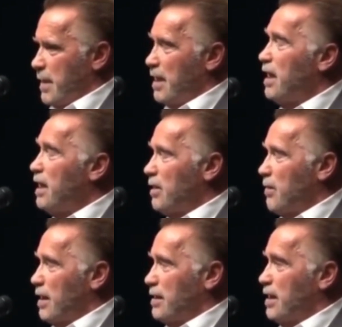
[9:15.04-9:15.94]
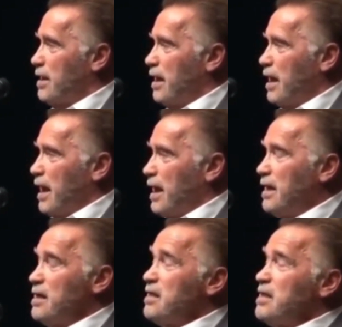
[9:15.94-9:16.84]
Now think about that. He
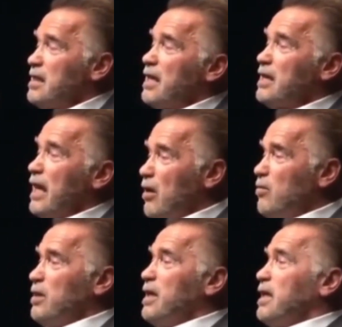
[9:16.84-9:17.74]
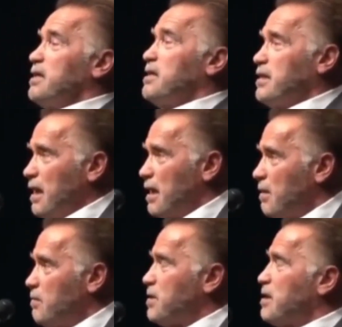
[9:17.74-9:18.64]
doesn't start counting his
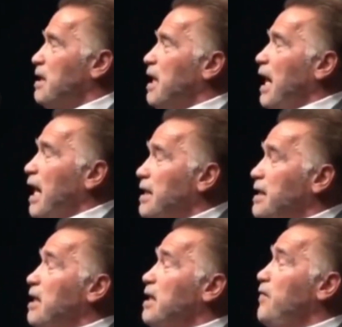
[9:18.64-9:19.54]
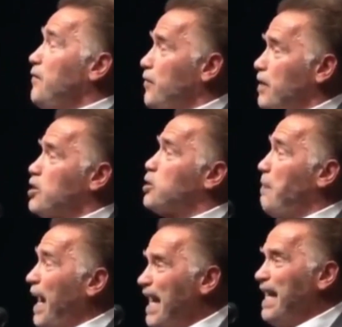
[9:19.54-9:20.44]
sit-ups until he feels
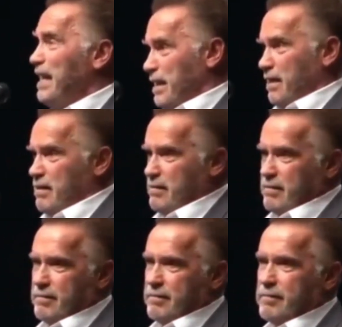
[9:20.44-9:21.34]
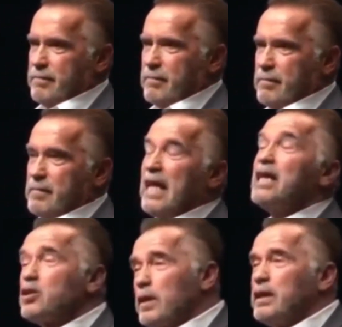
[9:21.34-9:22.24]
pain.
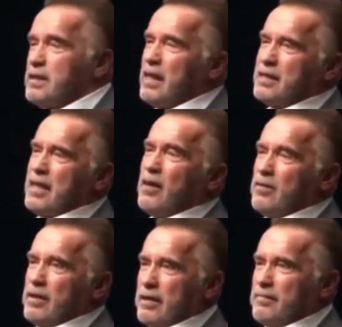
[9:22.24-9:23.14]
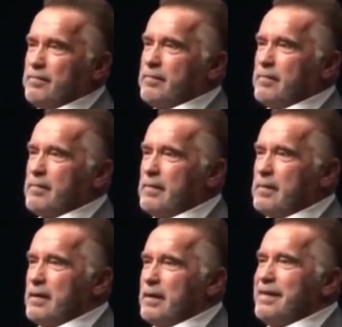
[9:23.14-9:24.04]
That's when he starts counting.
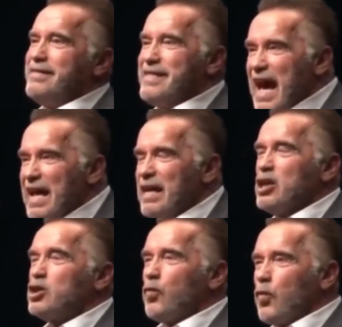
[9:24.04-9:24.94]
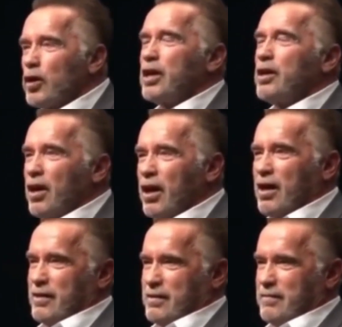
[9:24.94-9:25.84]
That is working
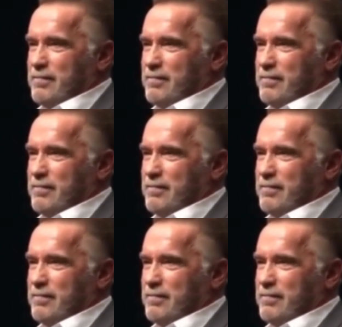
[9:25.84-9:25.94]
hard.